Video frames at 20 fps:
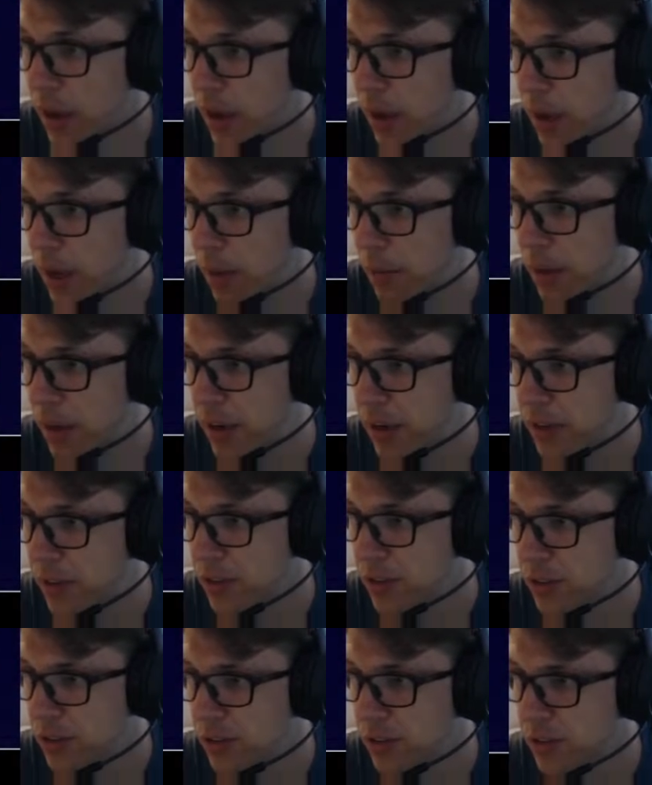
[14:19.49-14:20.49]
But
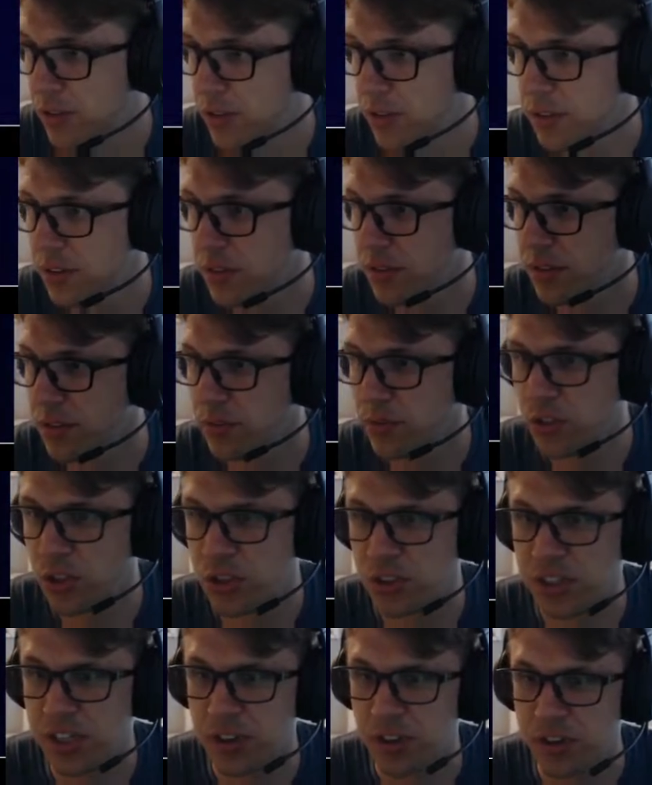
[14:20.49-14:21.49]
so
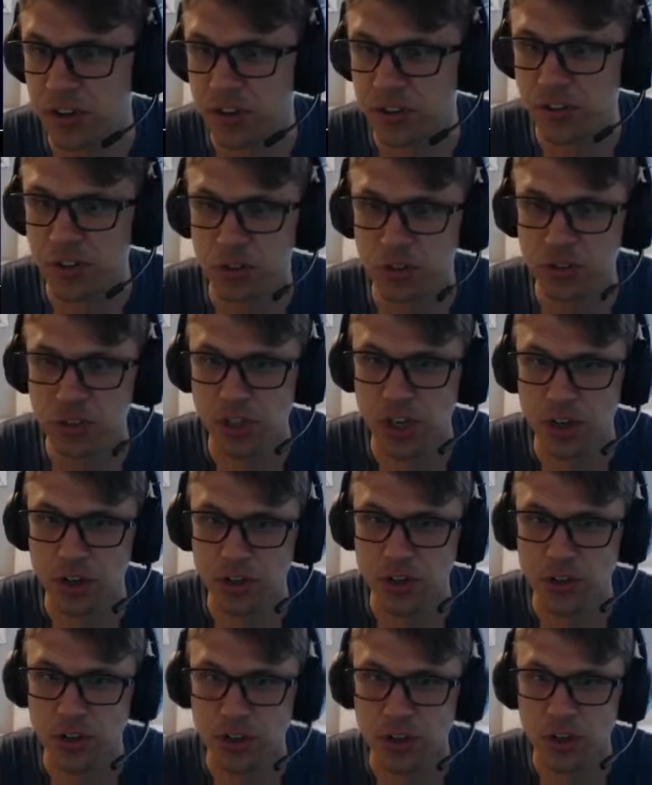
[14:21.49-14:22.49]
just take a look here. So
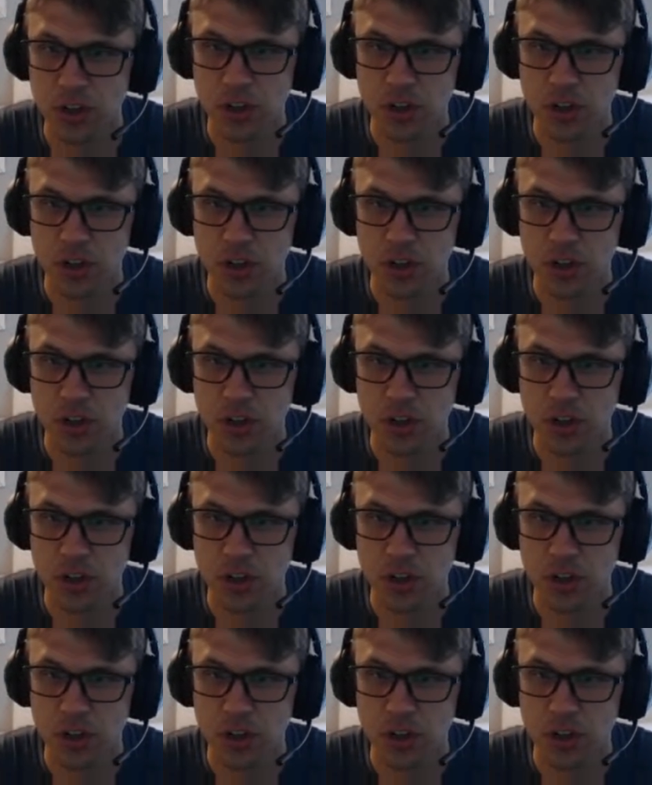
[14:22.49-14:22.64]
Sarge,